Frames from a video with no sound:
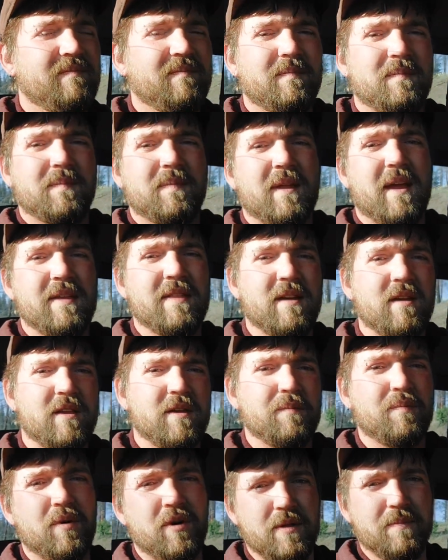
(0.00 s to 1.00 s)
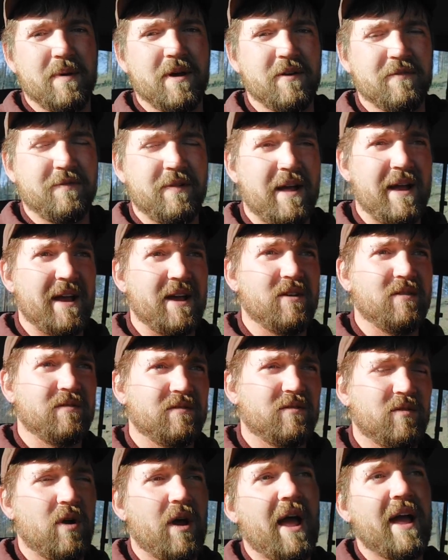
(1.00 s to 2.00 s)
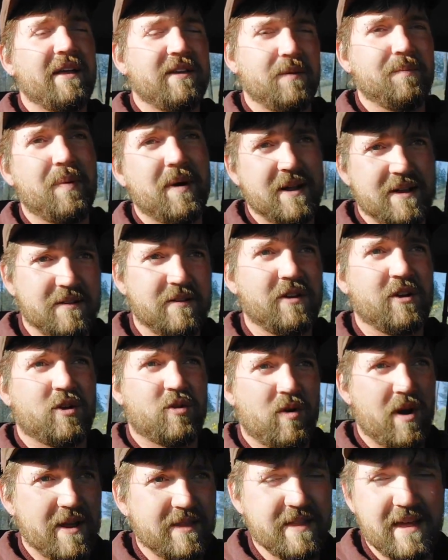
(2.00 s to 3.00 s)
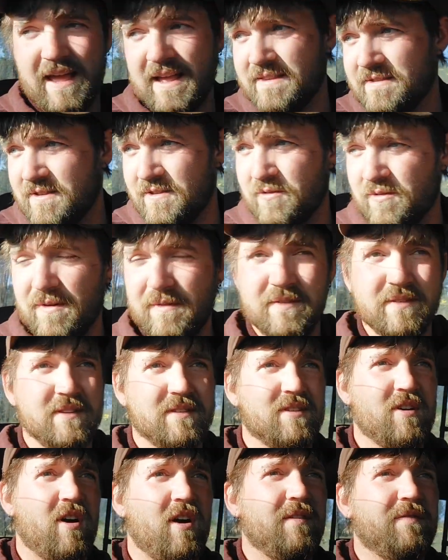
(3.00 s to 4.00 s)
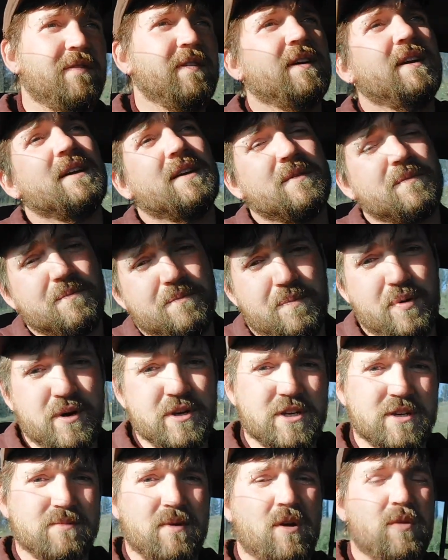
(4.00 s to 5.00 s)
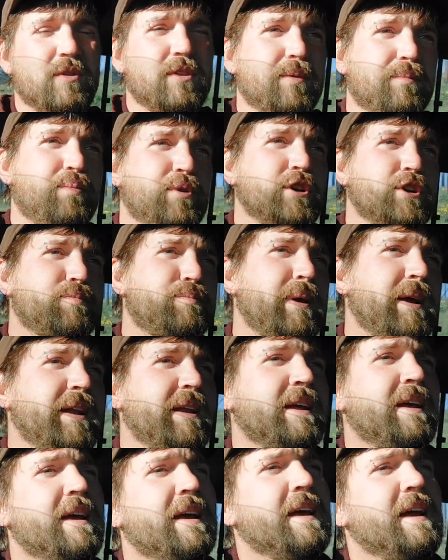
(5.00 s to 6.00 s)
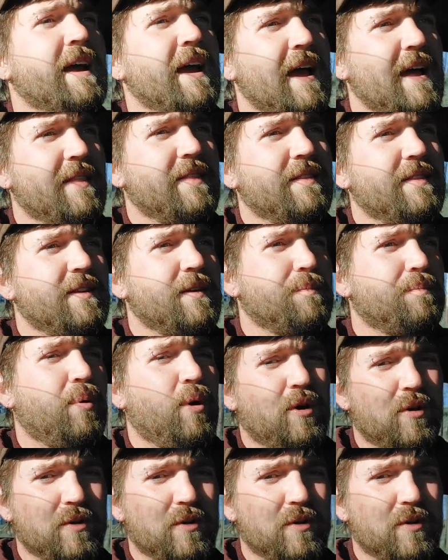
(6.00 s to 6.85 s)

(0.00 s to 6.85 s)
And then you pull the butterfly out, you grind the heads of the rivets off, push them out with a push pin, and you pull your